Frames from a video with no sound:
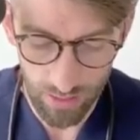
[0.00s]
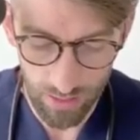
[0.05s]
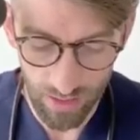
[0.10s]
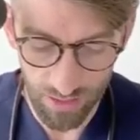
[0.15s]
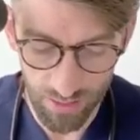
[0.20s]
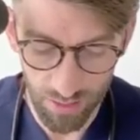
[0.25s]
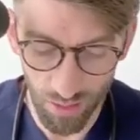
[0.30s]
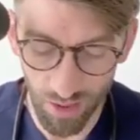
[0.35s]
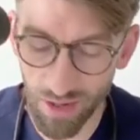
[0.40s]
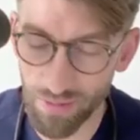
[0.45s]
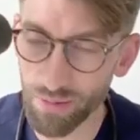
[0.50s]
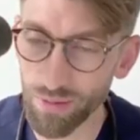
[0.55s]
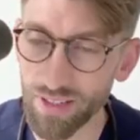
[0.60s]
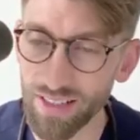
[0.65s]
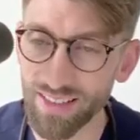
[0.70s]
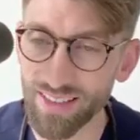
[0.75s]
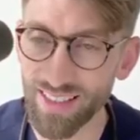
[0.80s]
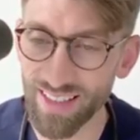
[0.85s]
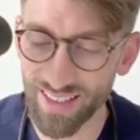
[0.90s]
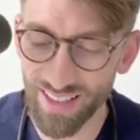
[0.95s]
so I
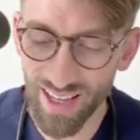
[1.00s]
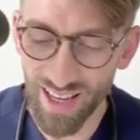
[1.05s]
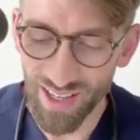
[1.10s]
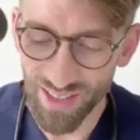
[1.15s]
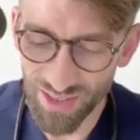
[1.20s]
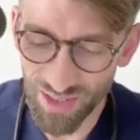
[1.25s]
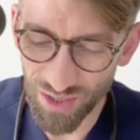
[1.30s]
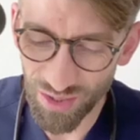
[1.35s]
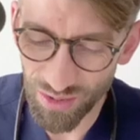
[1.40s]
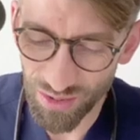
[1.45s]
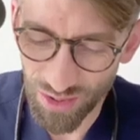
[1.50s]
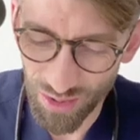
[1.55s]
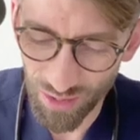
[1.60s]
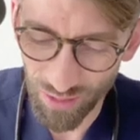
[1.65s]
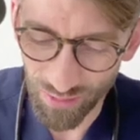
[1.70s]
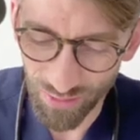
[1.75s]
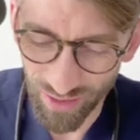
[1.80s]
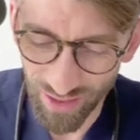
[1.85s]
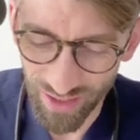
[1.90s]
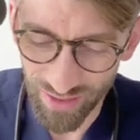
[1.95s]
predicted
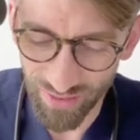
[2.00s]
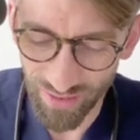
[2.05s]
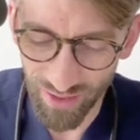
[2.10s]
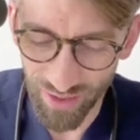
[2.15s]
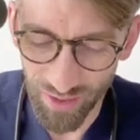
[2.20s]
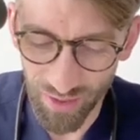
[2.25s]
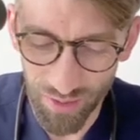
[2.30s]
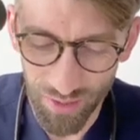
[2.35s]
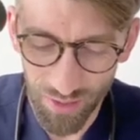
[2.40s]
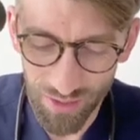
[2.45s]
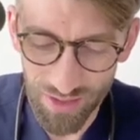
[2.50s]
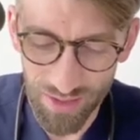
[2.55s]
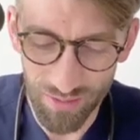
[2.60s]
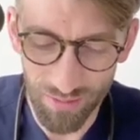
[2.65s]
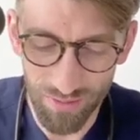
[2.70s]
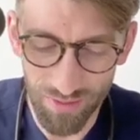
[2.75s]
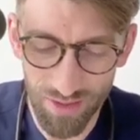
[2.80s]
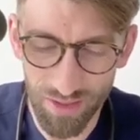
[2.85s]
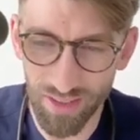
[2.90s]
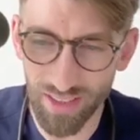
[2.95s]
2250
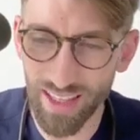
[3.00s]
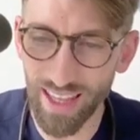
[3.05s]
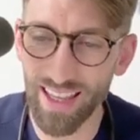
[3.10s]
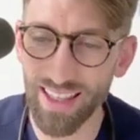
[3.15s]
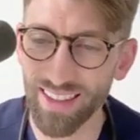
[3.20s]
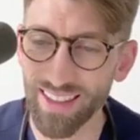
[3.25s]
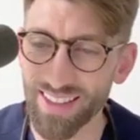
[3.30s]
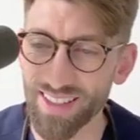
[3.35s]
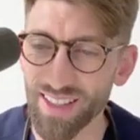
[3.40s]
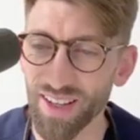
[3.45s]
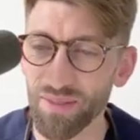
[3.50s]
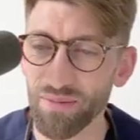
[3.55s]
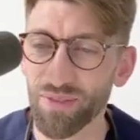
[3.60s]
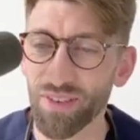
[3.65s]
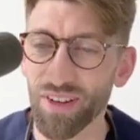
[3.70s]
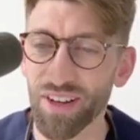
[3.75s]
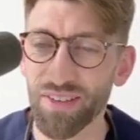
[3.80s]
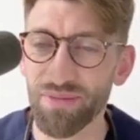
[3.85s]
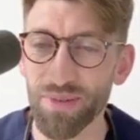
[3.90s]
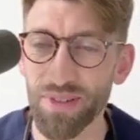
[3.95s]
to get in the top
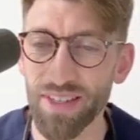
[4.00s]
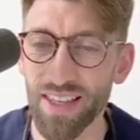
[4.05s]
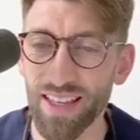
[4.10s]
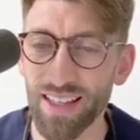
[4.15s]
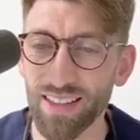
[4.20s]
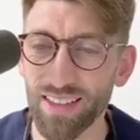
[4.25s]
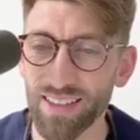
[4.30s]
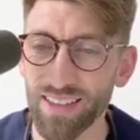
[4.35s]
5%.